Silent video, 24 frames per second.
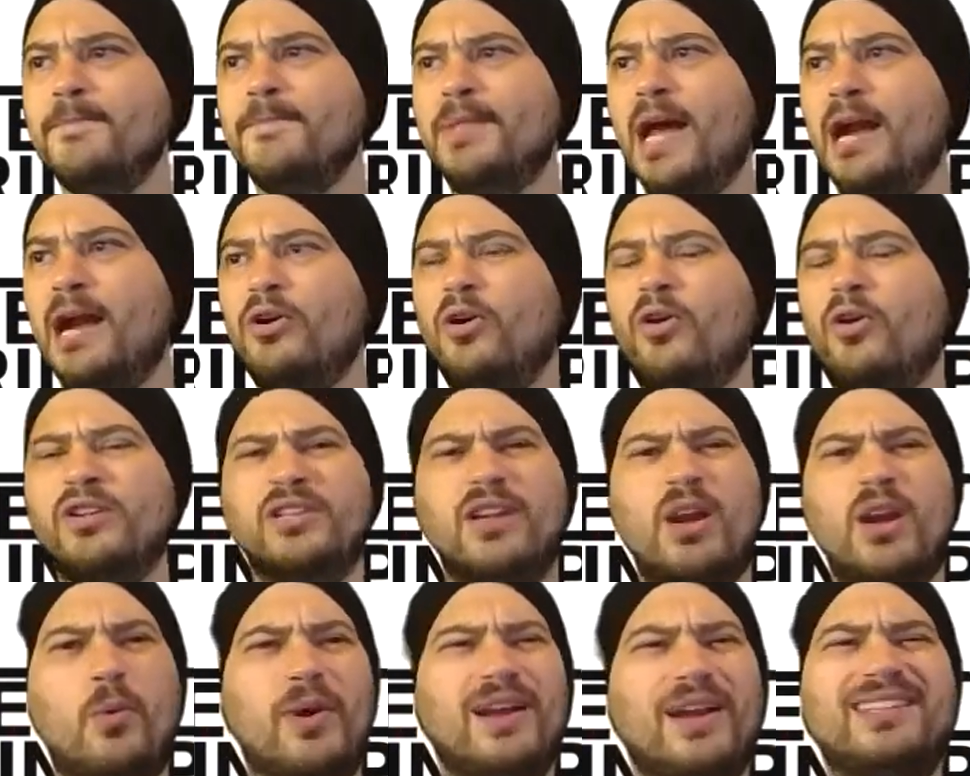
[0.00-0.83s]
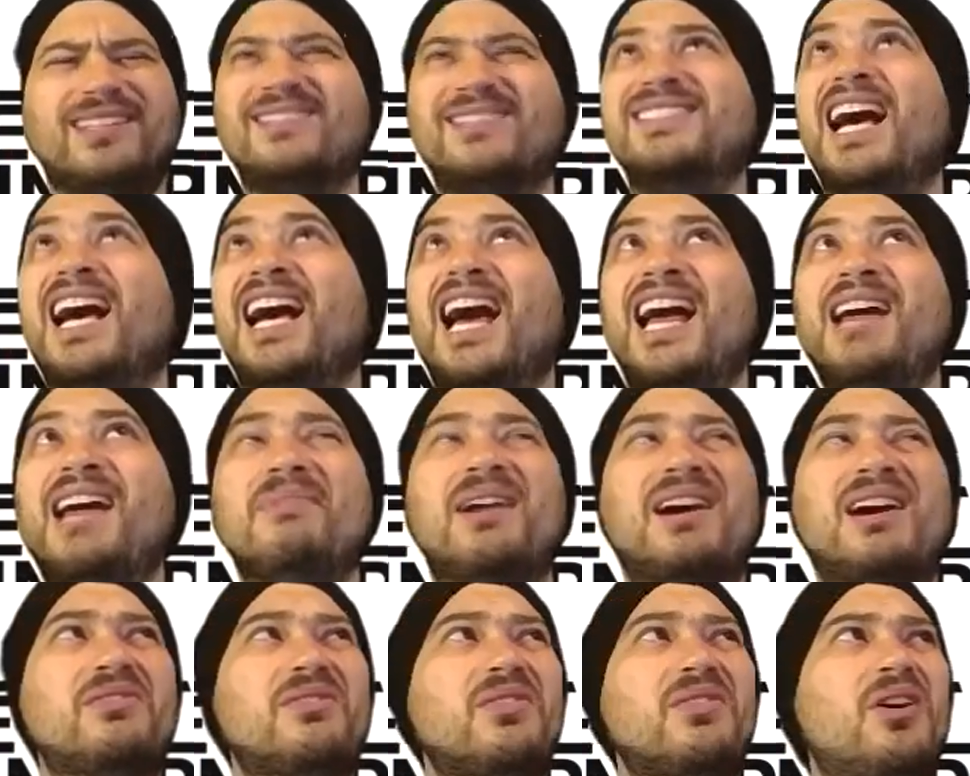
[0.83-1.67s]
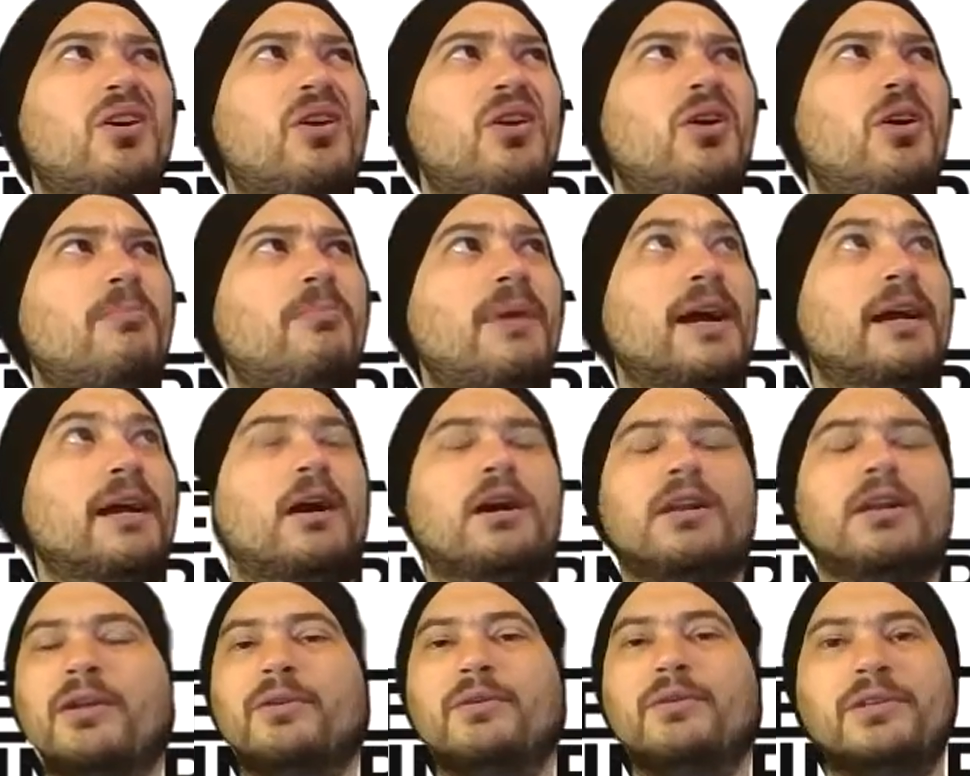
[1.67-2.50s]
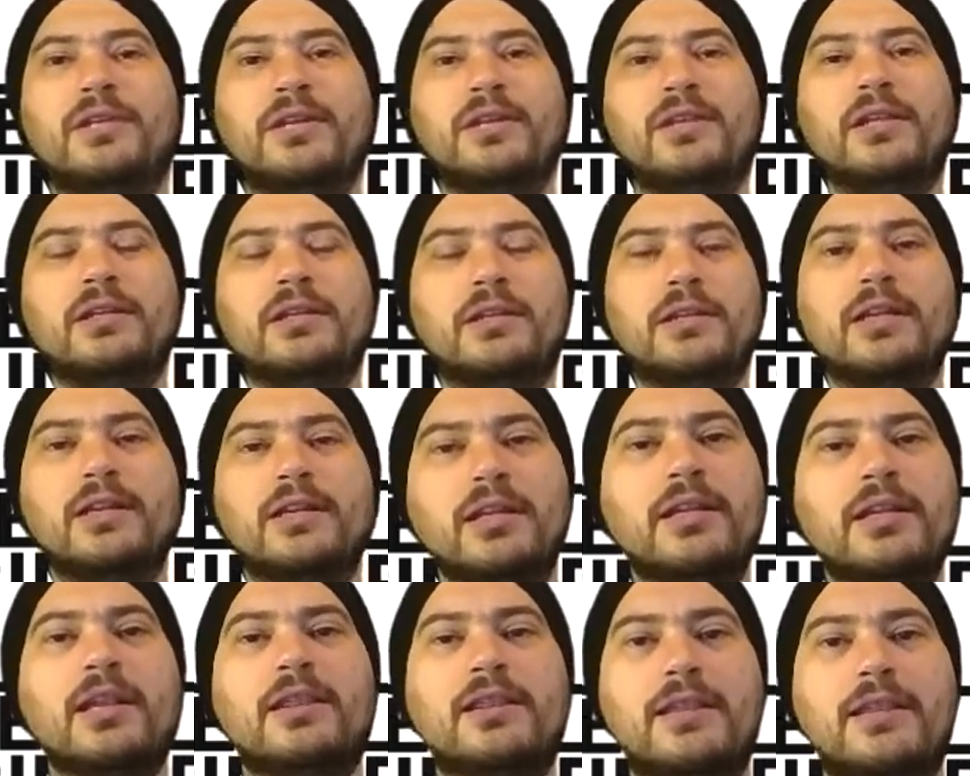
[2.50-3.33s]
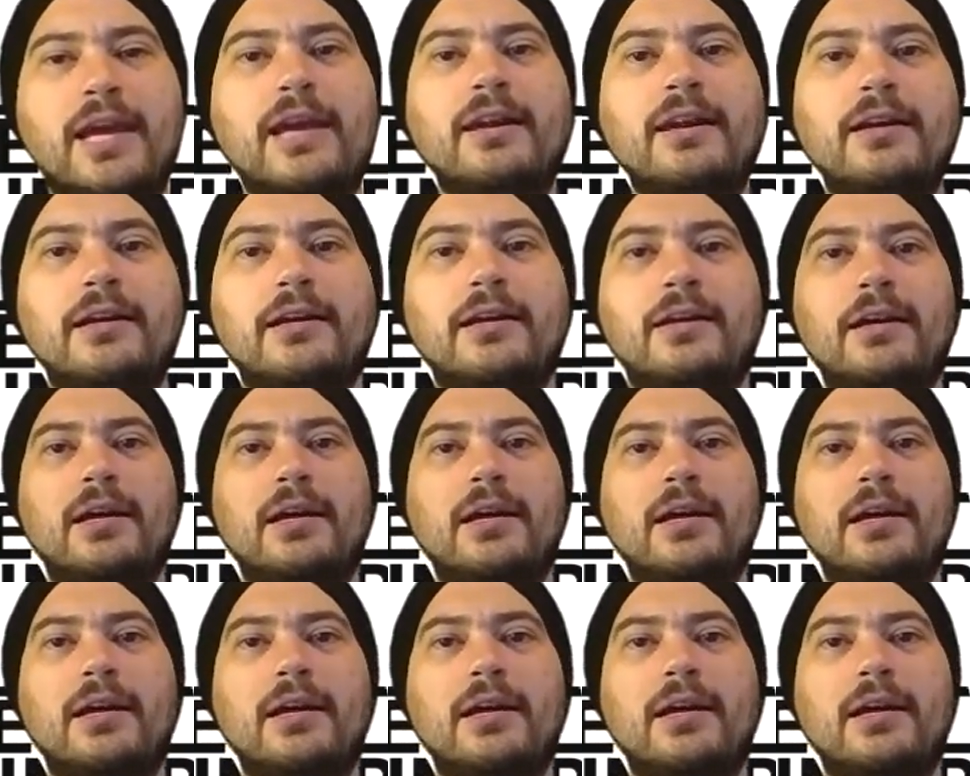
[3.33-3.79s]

I don't know. Is it a waste of time? I don't know. Oh my God. See, this is the thing.